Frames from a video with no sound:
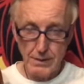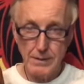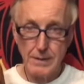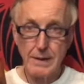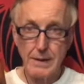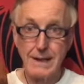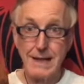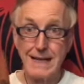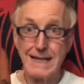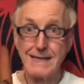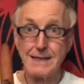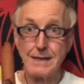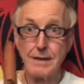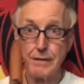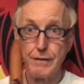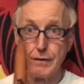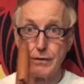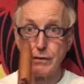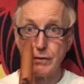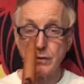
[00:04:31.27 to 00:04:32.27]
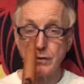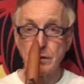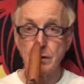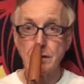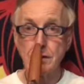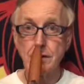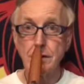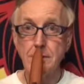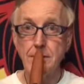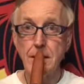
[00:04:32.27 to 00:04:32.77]
Less difficult
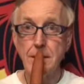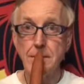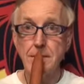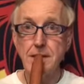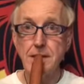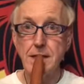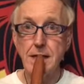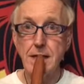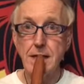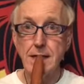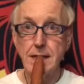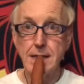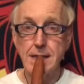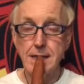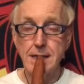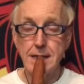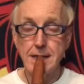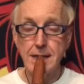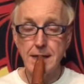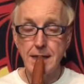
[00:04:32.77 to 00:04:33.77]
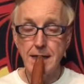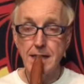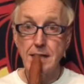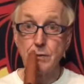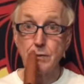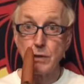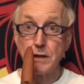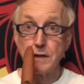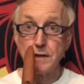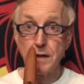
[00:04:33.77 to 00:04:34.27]
to make mistakes. Here's
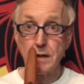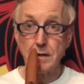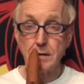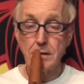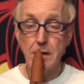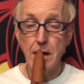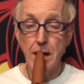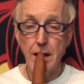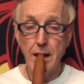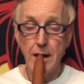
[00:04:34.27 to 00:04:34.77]
what it sounds like.